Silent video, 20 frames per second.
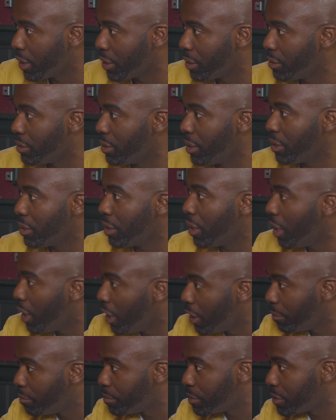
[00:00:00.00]
and, yeah, and
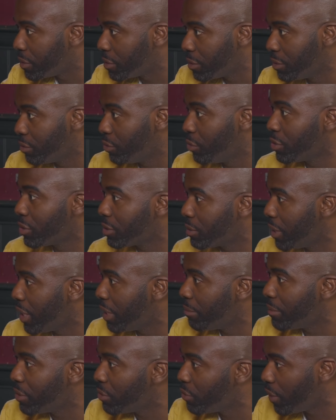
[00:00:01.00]
Harps, yeah. those yeah.
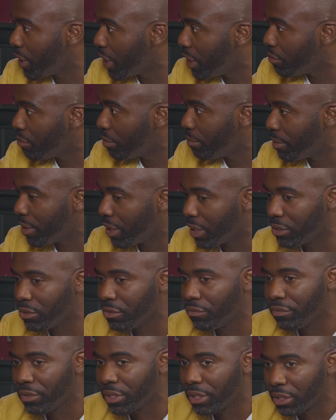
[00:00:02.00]
names that you hear about,
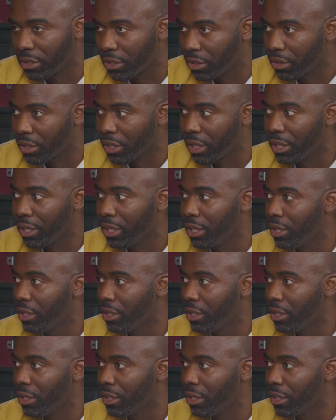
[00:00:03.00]
you're yeah. thinking, okay.